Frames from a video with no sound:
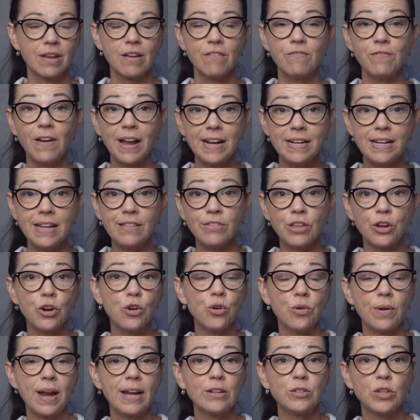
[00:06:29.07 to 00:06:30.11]
Finding the
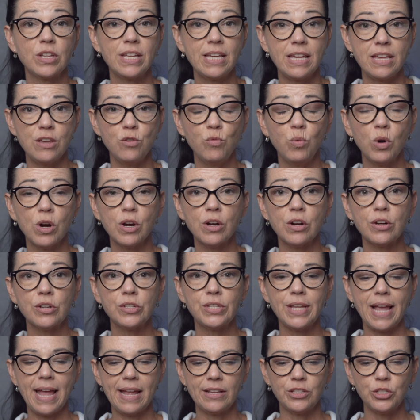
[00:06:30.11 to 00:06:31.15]
correct
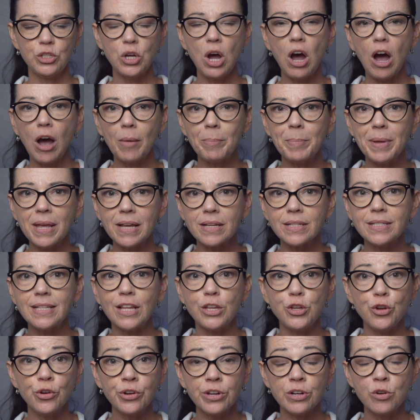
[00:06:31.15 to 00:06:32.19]
keywords and topics
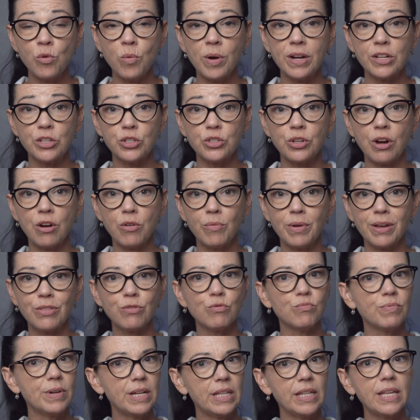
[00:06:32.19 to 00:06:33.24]
that you're going to want to start with
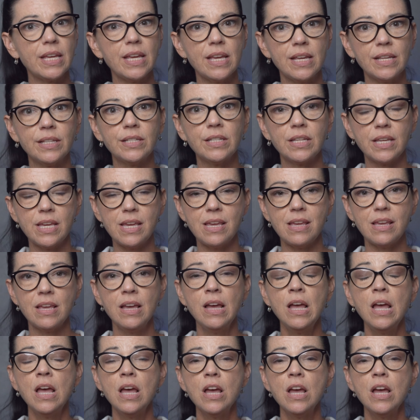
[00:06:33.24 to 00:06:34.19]
really is key.